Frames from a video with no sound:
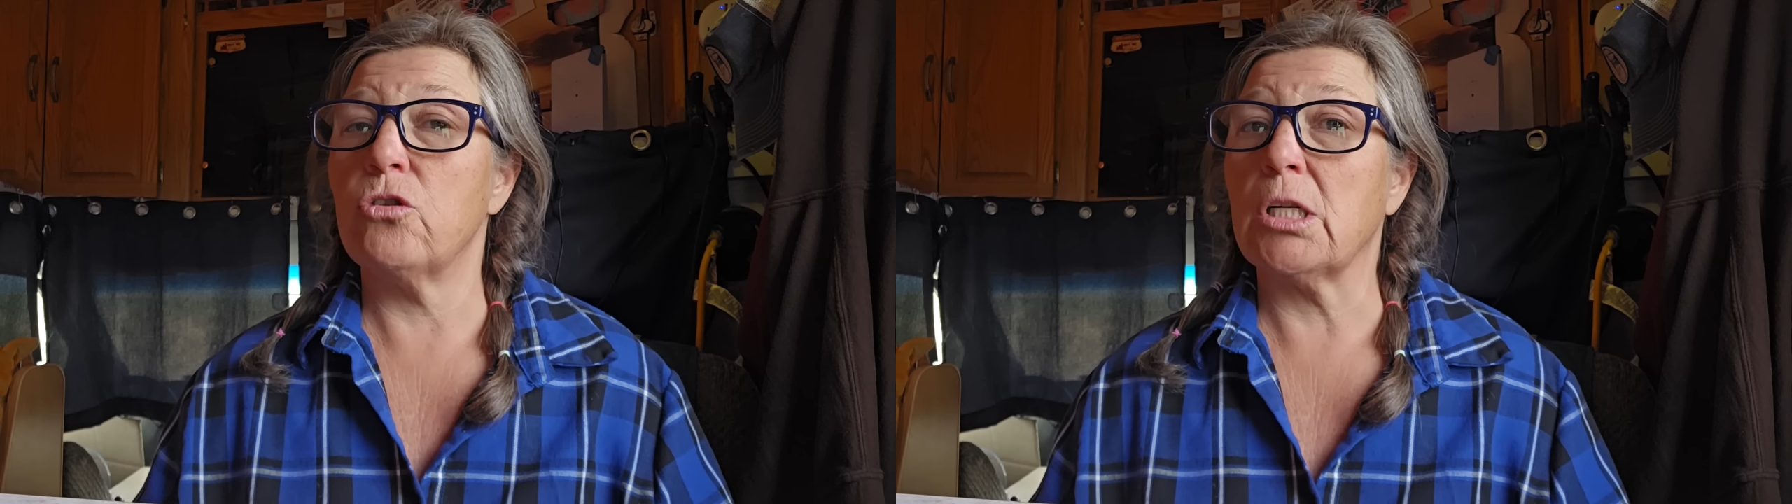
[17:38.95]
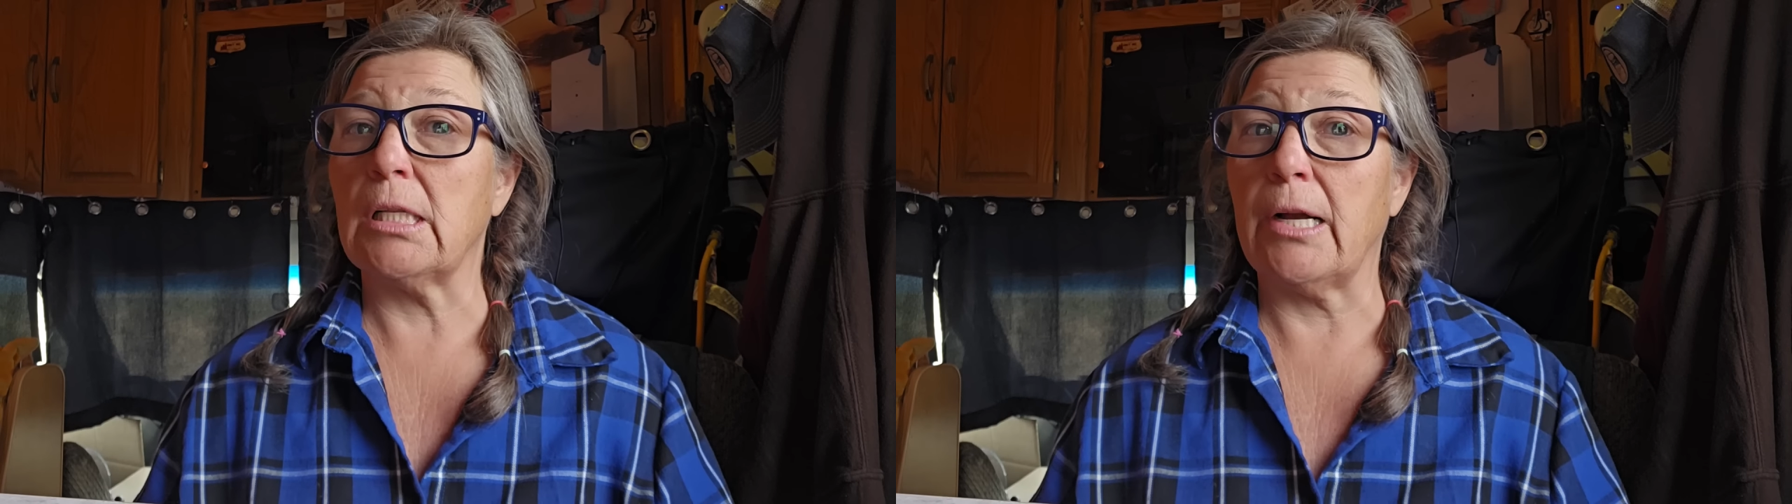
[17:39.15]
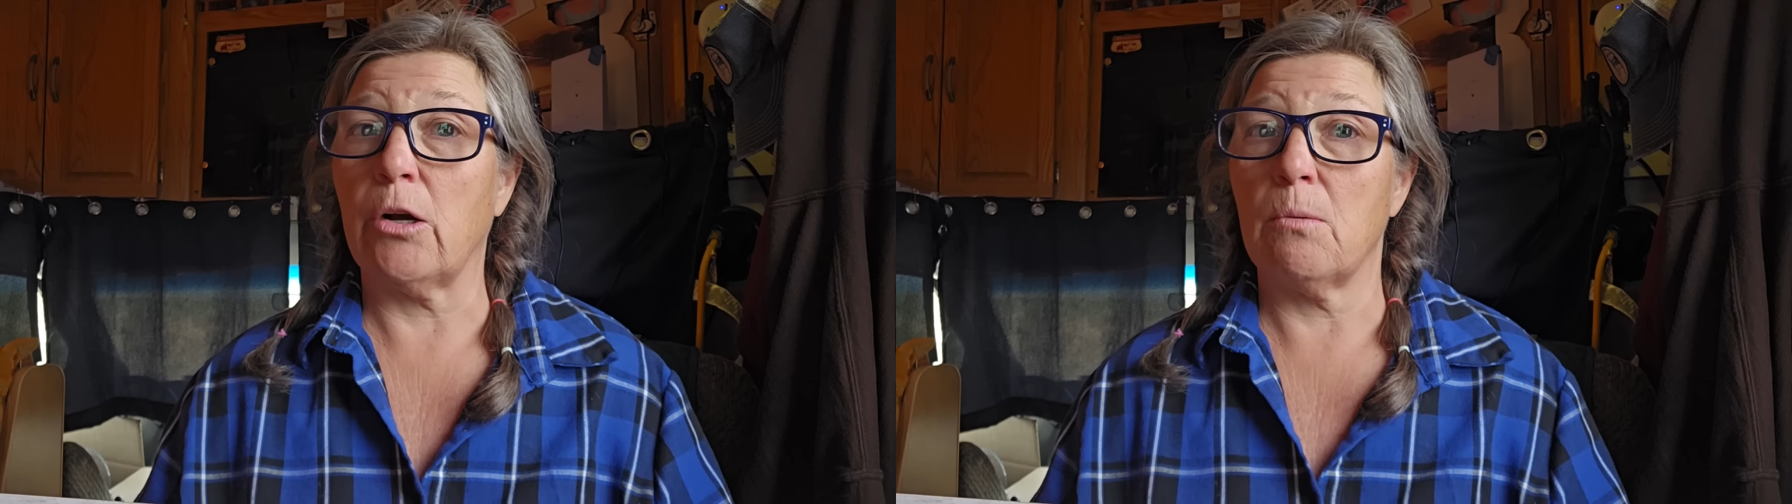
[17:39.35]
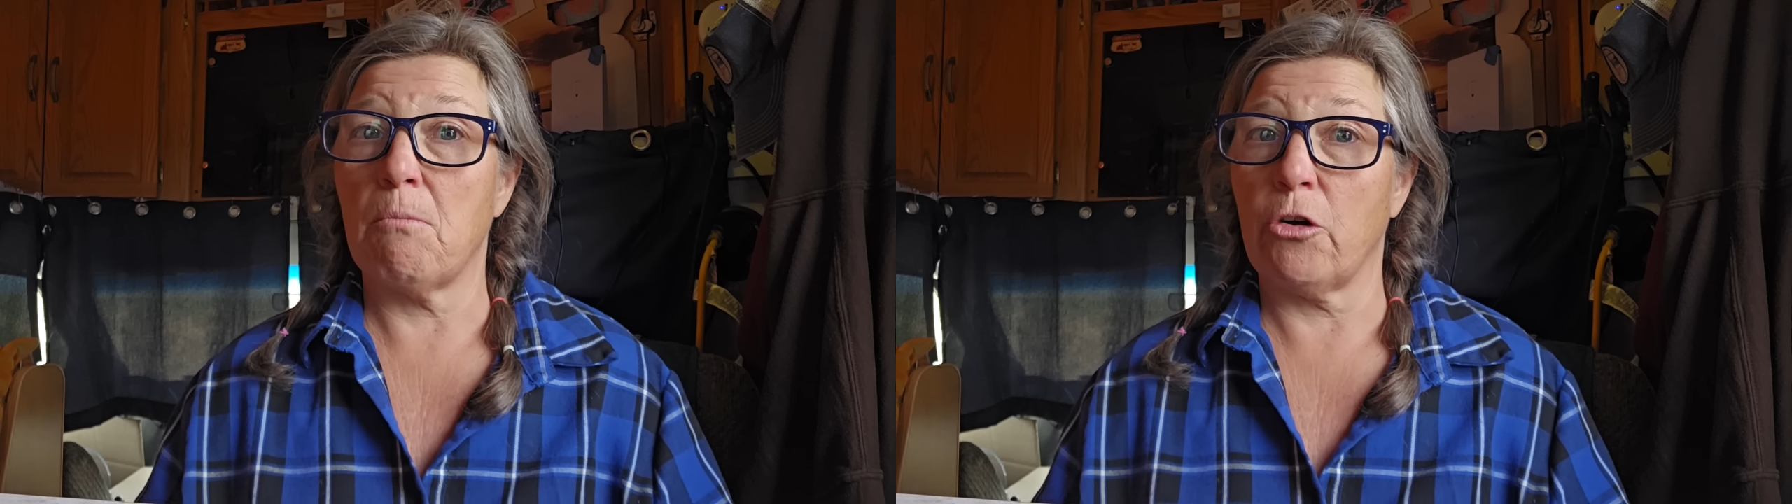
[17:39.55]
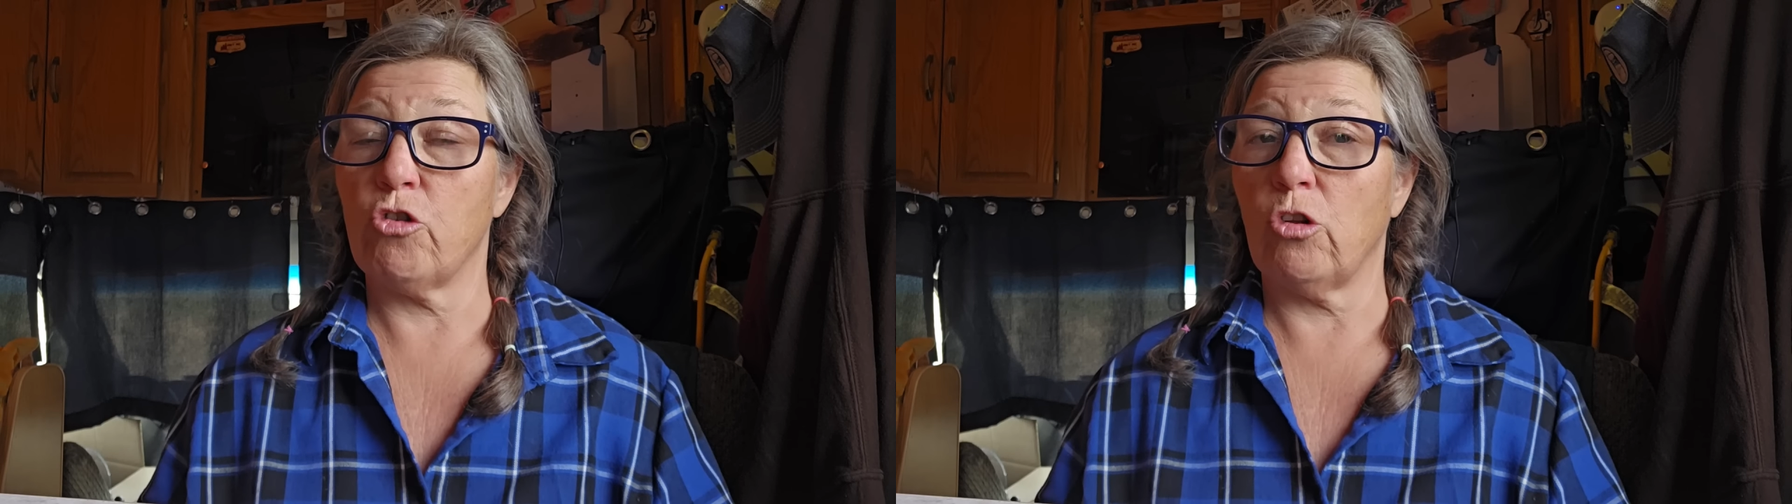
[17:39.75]
declare
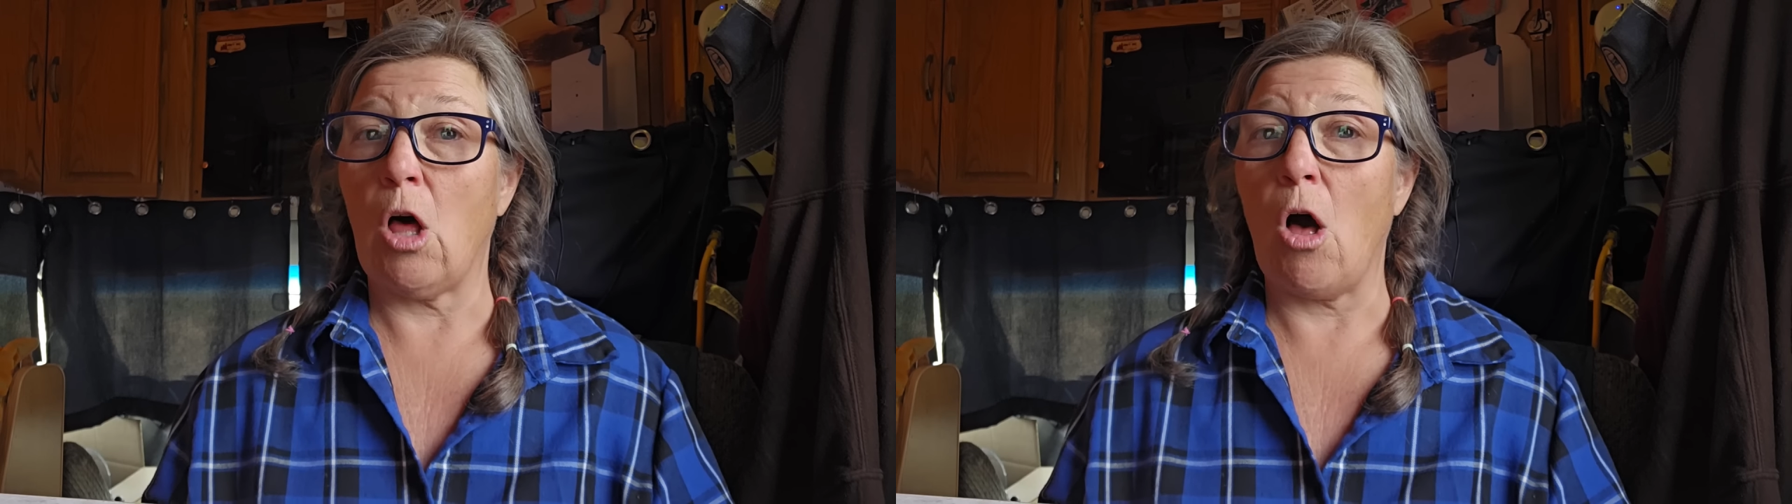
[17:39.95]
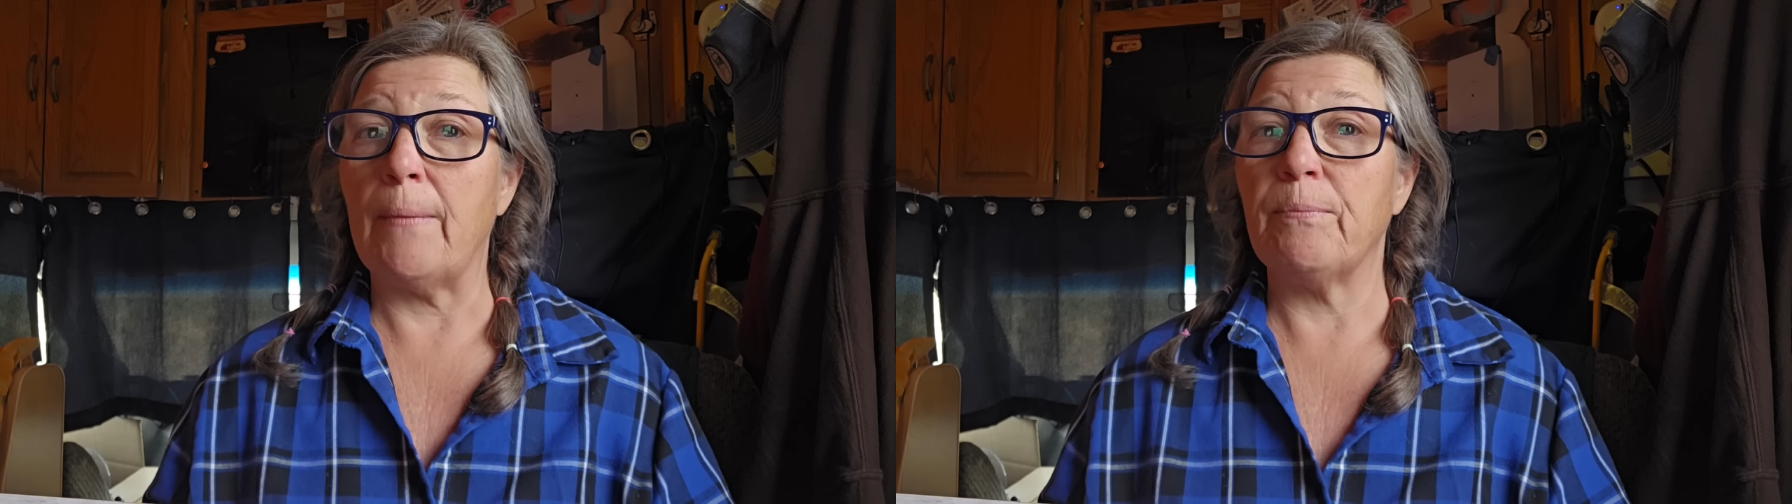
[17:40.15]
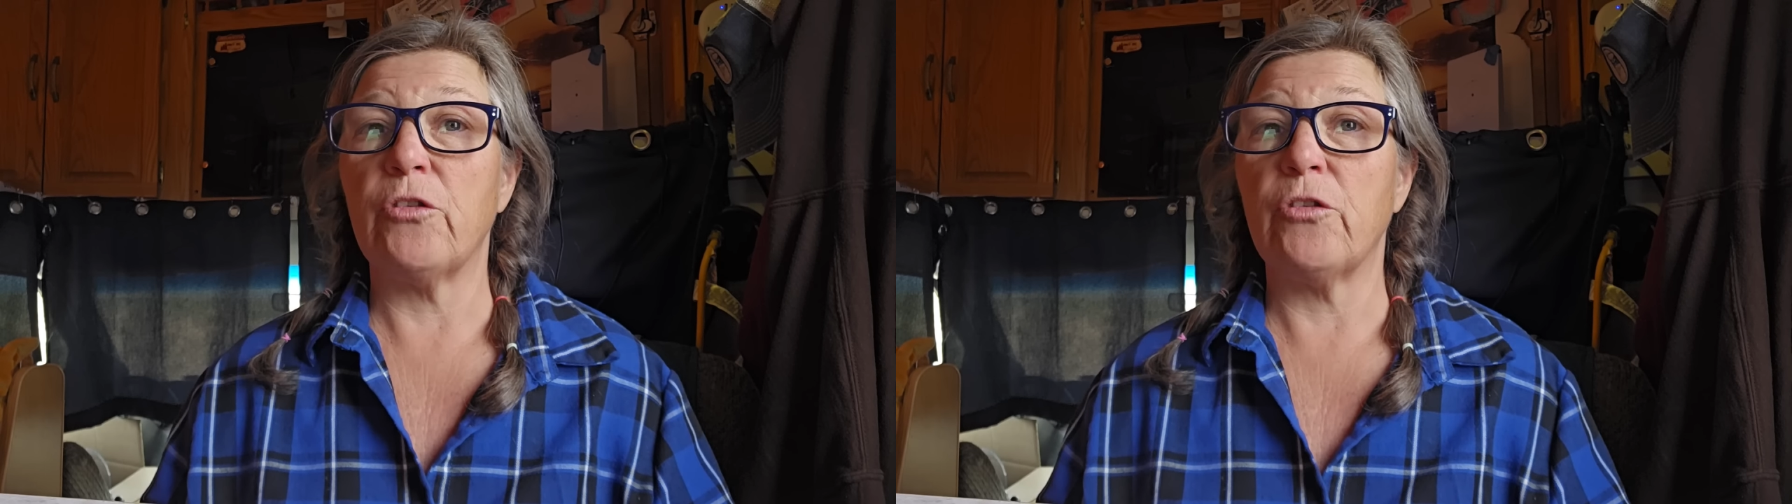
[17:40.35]
martial law.